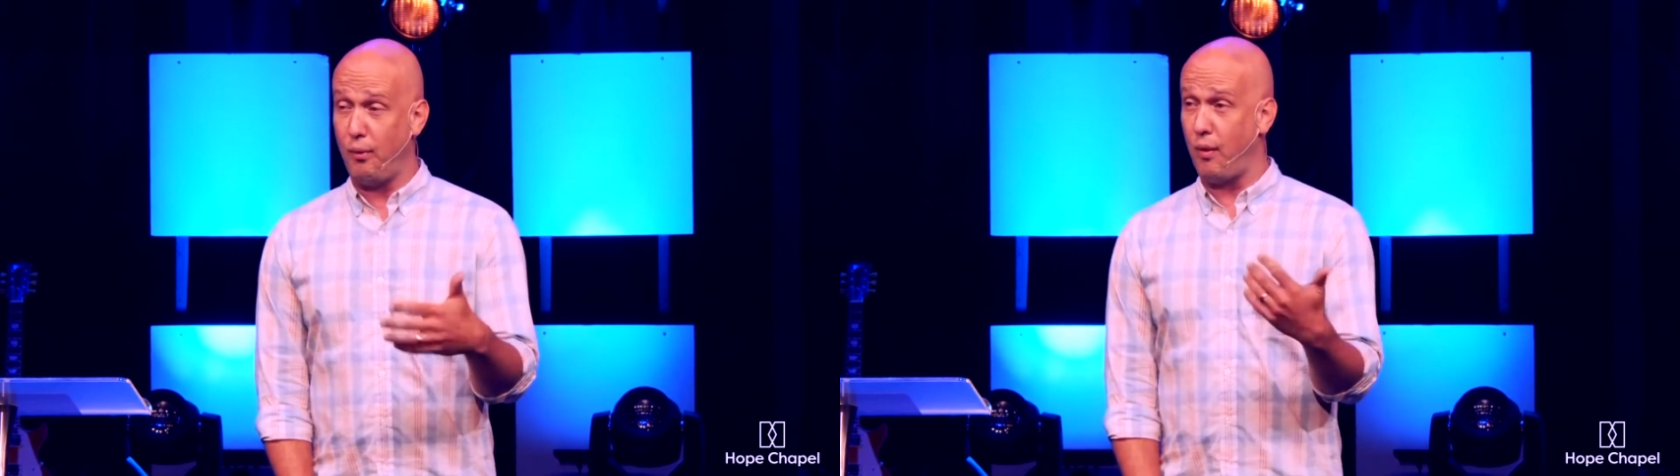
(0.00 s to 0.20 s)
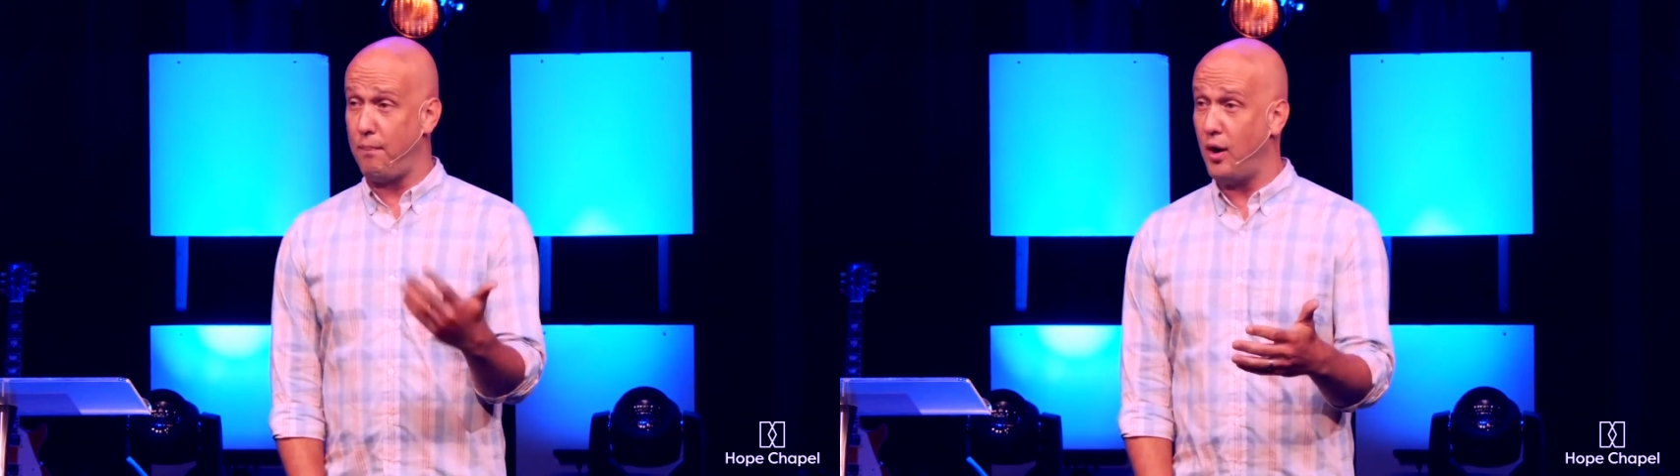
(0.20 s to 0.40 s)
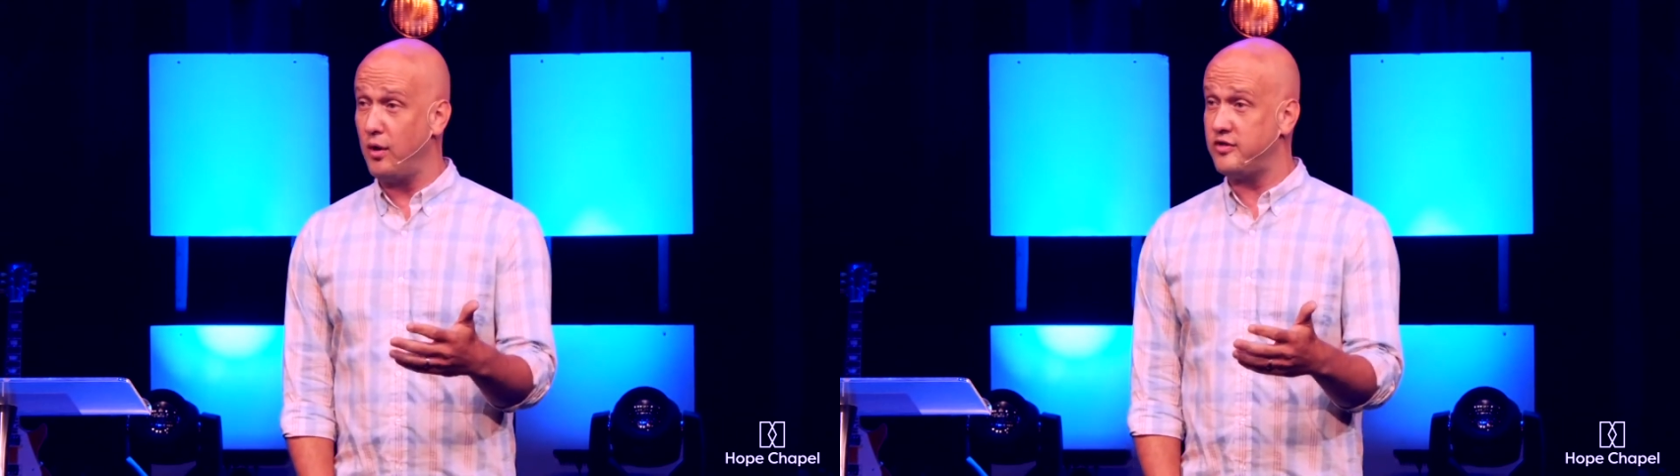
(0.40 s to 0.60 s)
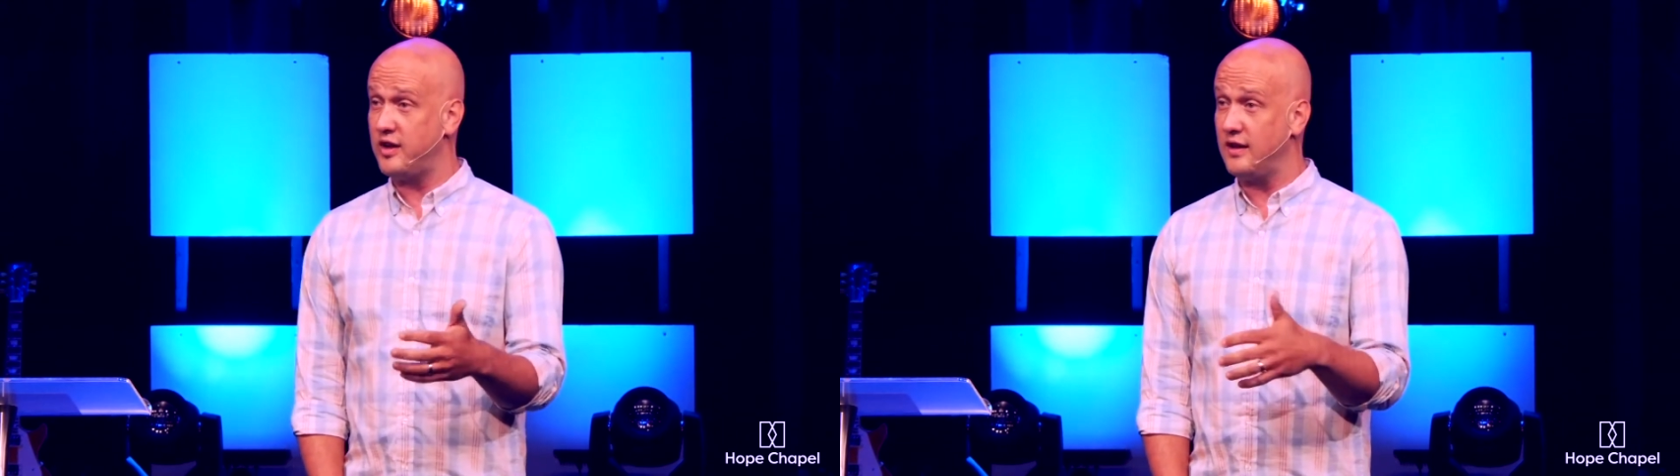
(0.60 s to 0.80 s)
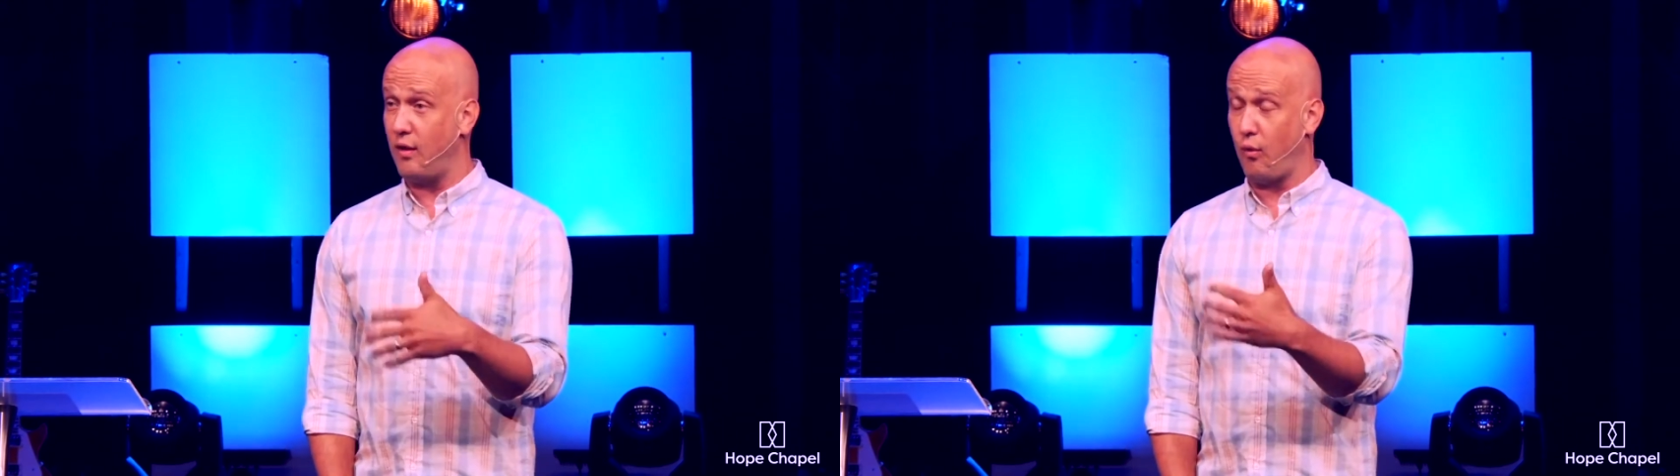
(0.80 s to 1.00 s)
were posting
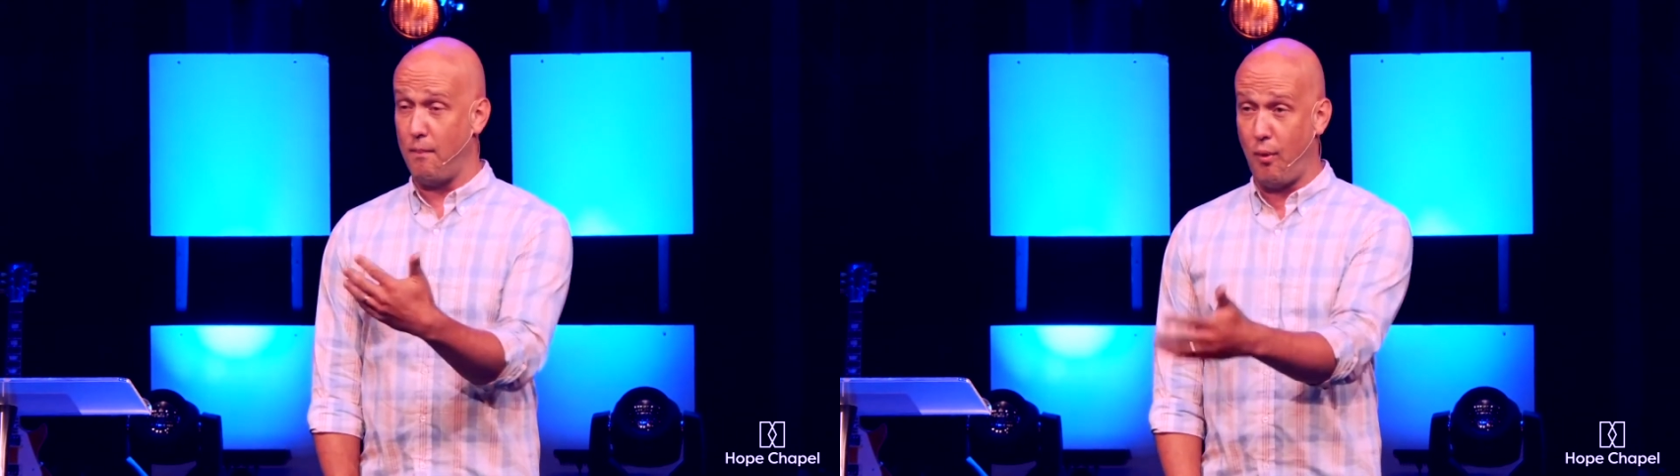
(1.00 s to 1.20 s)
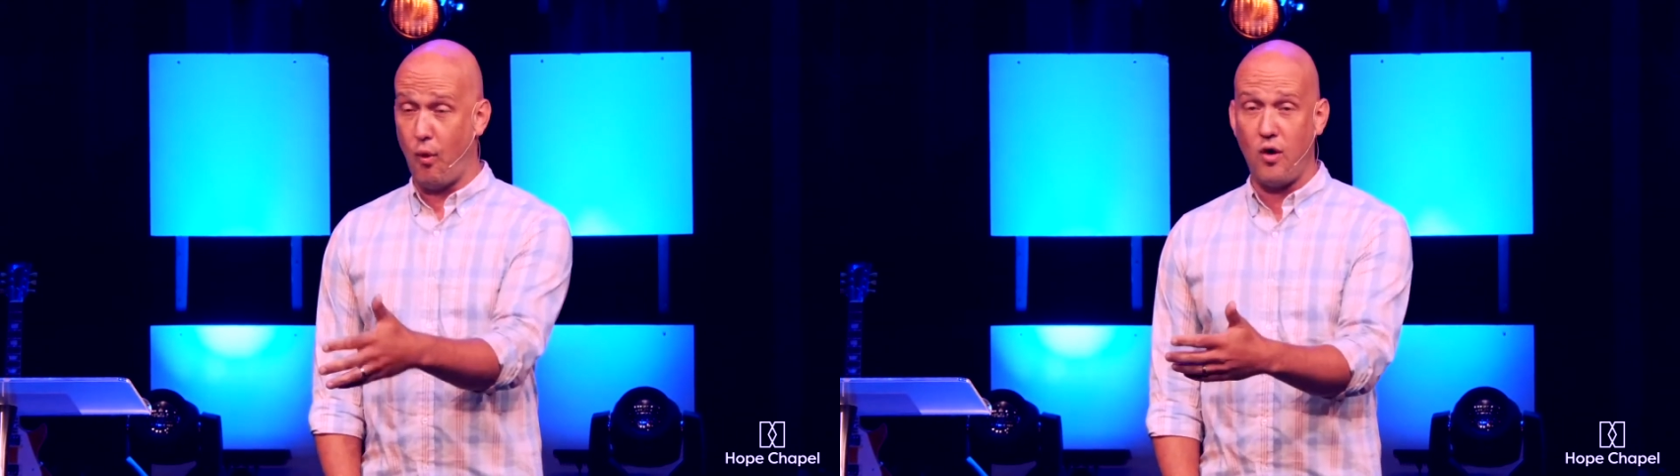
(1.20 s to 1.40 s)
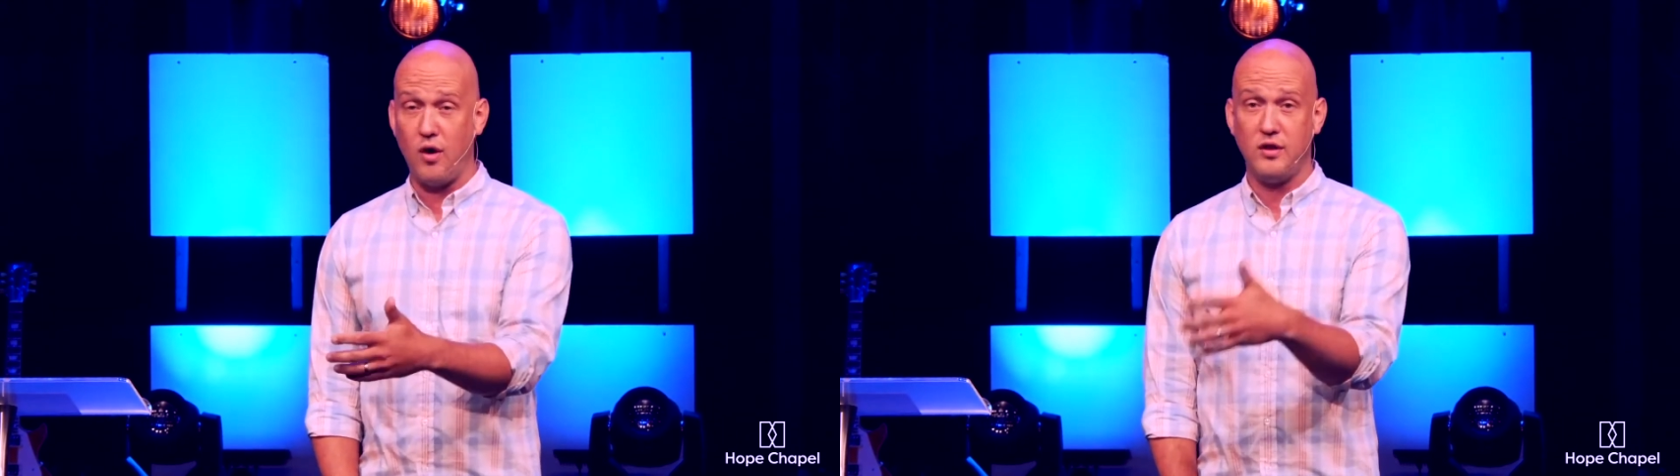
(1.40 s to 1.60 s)
that were bored